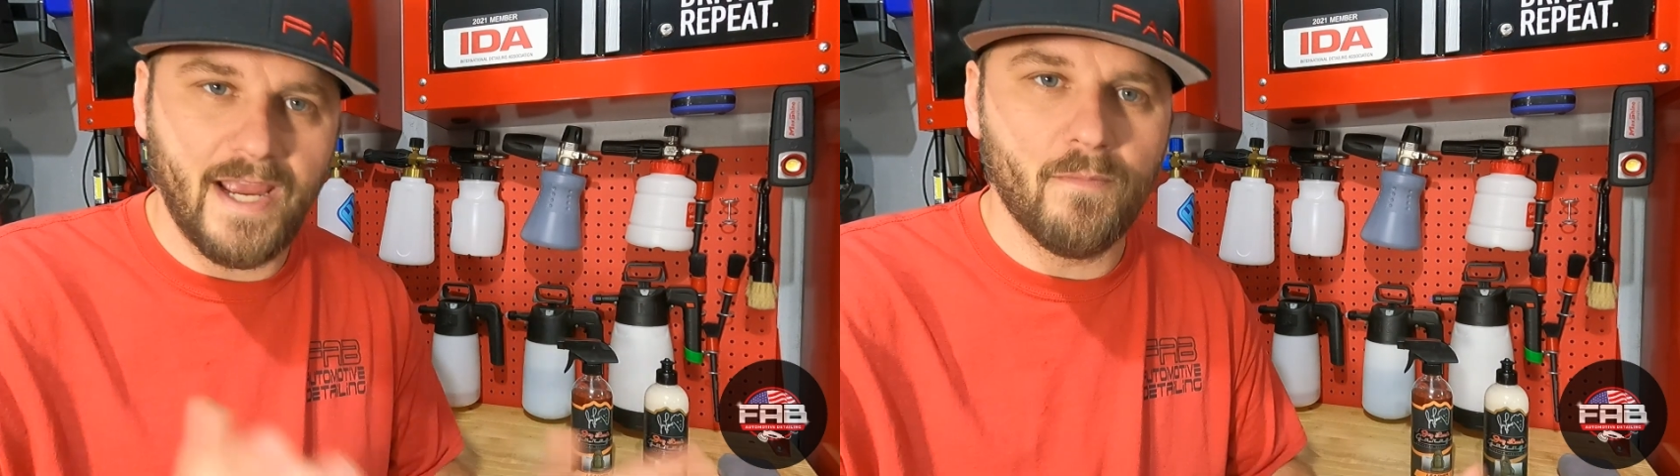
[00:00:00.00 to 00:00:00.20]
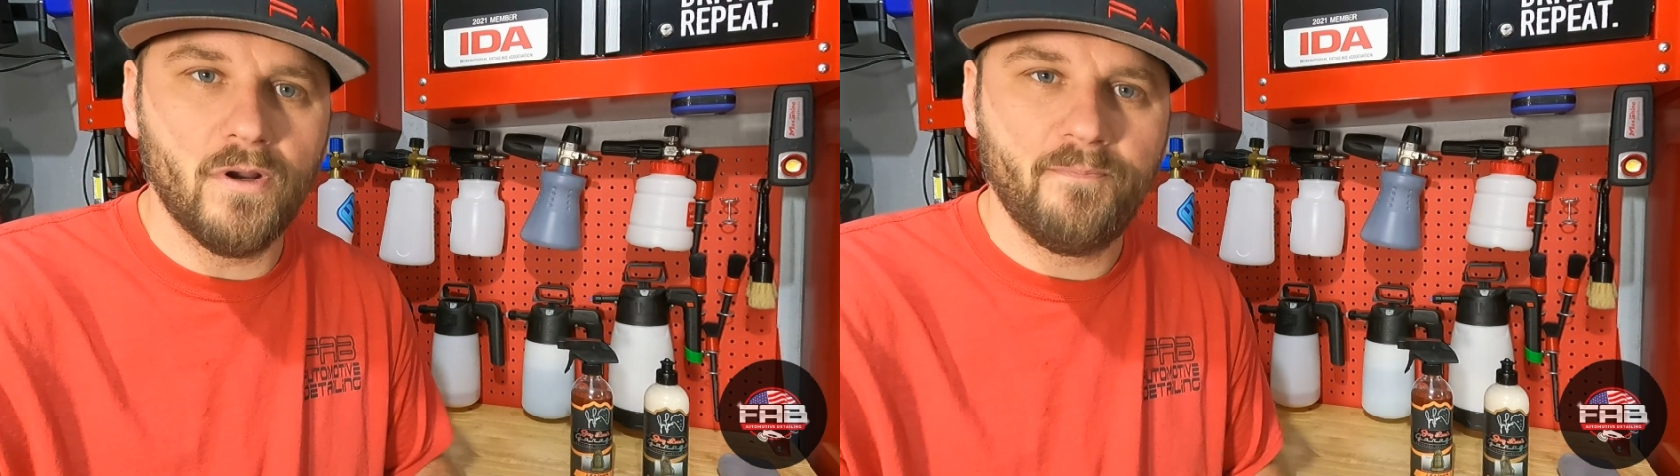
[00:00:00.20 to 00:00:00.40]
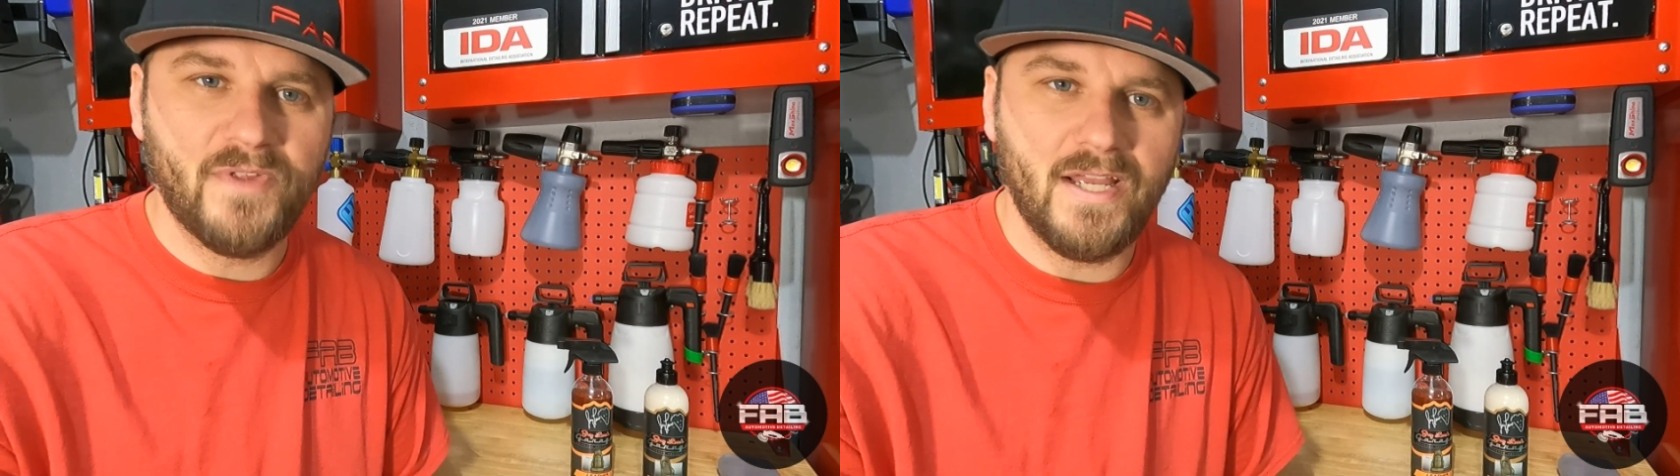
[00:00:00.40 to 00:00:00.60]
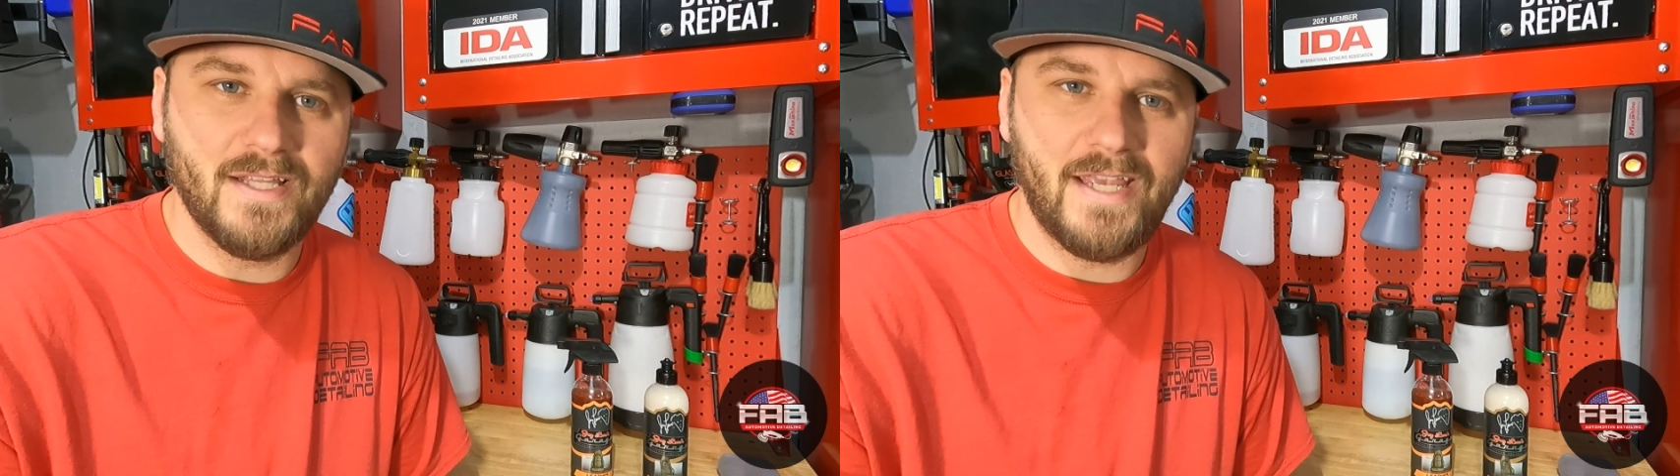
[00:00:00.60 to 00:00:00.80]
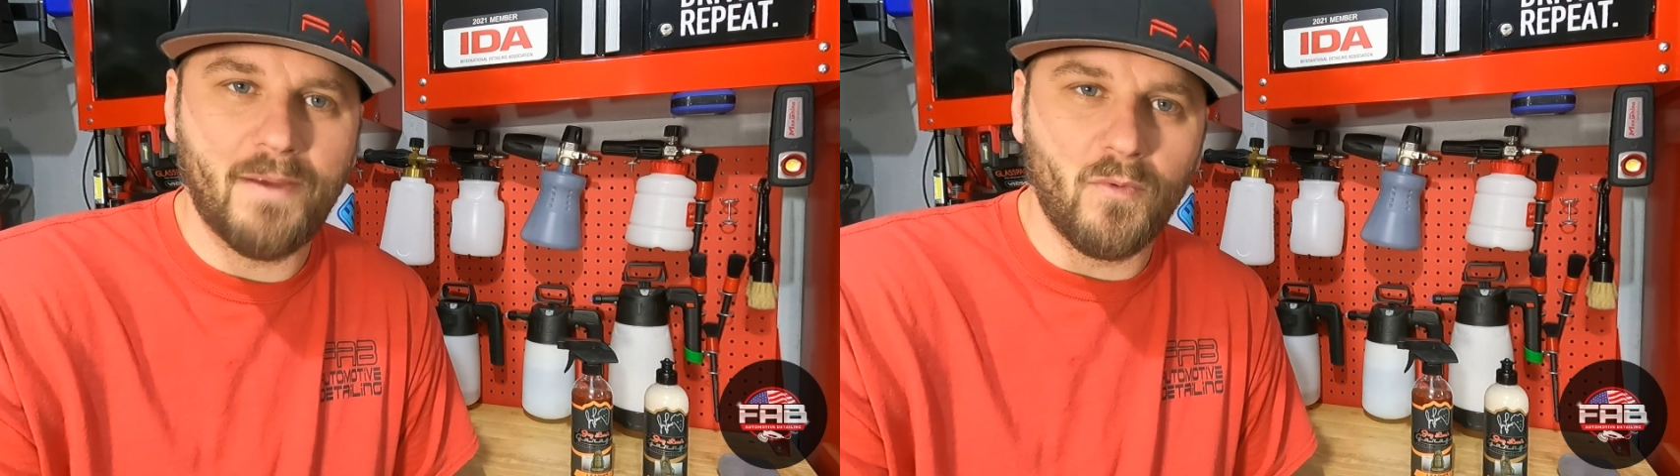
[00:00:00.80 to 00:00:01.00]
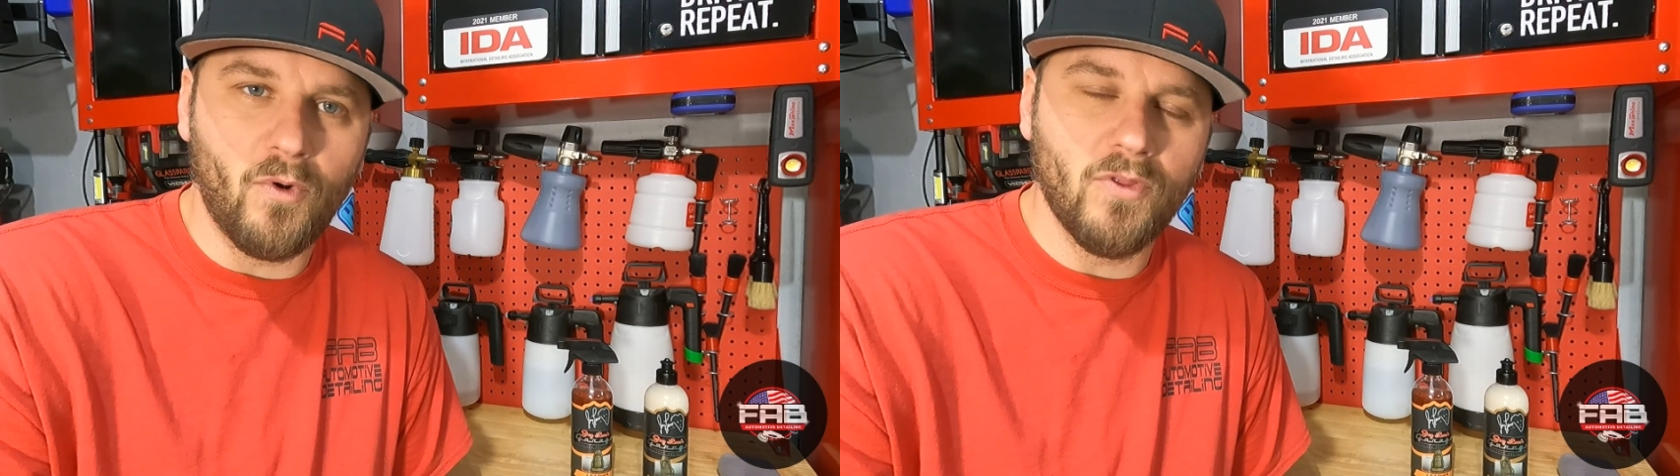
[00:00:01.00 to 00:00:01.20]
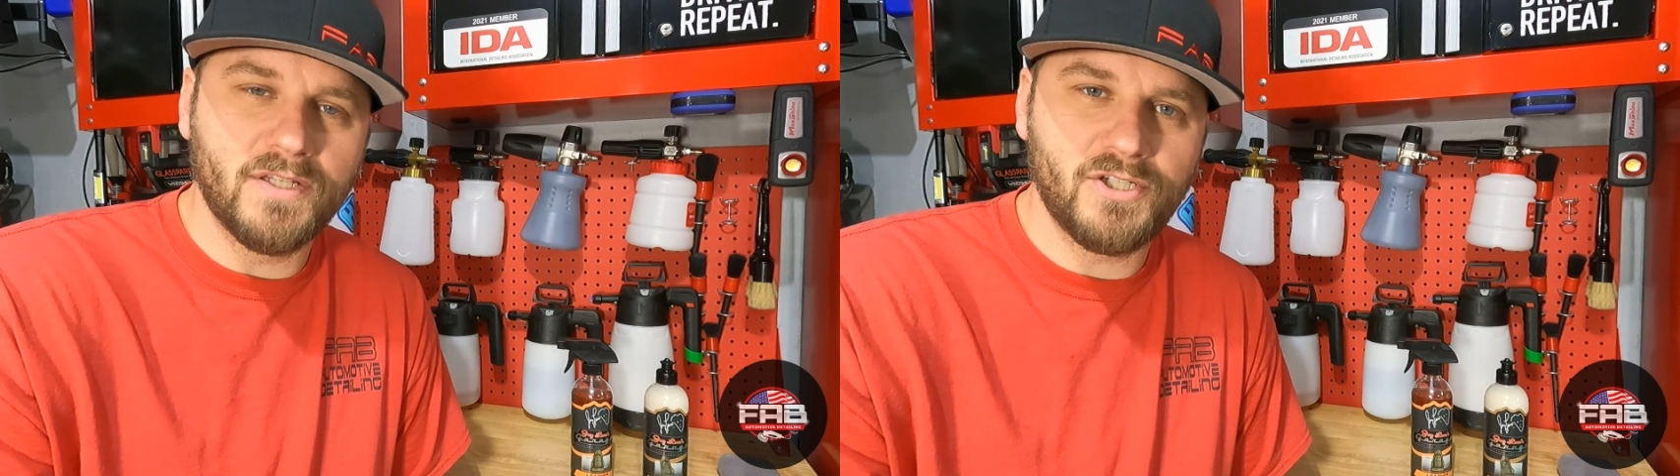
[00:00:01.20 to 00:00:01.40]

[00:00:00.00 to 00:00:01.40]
camera and get the camera rolling.